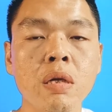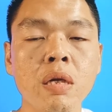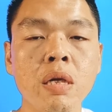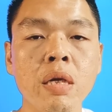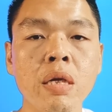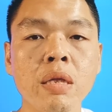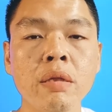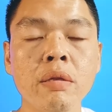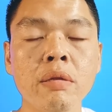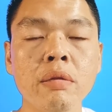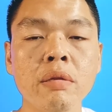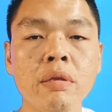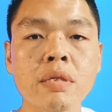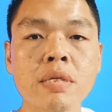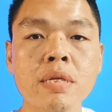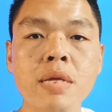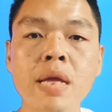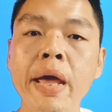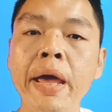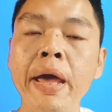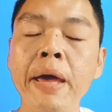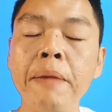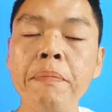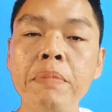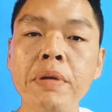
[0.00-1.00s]
it
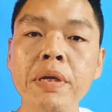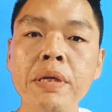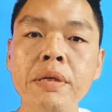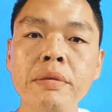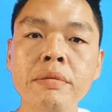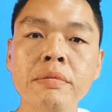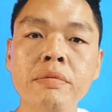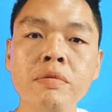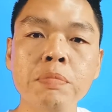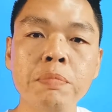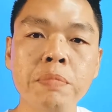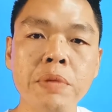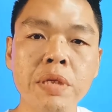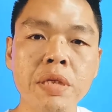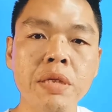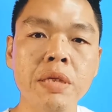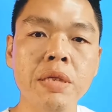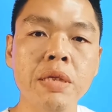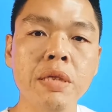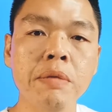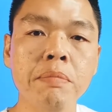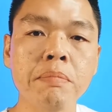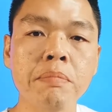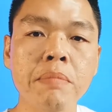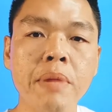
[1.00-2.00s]
happened to
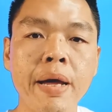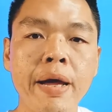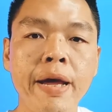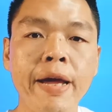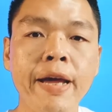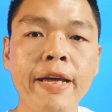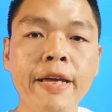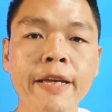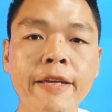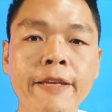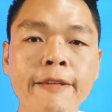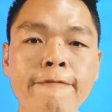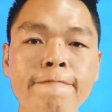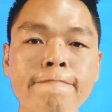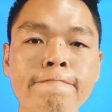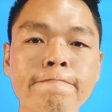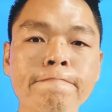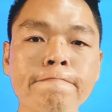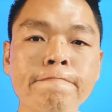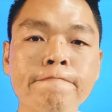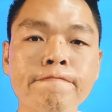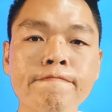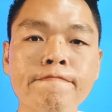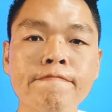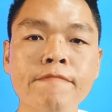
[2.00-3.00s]
be my
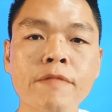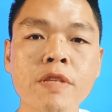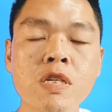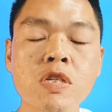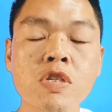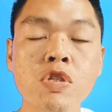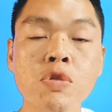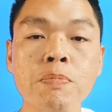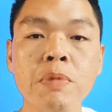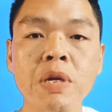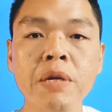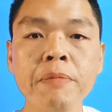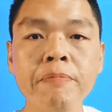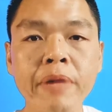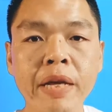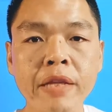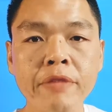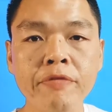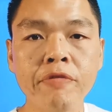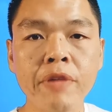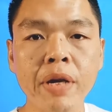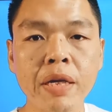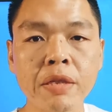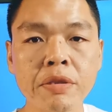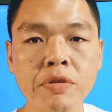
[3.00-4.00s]
spring bed
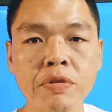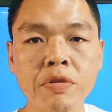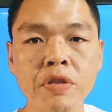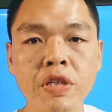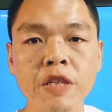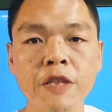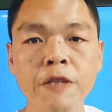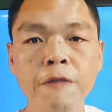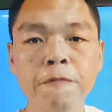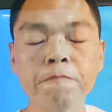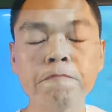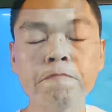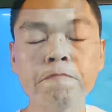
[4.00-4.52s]
factory.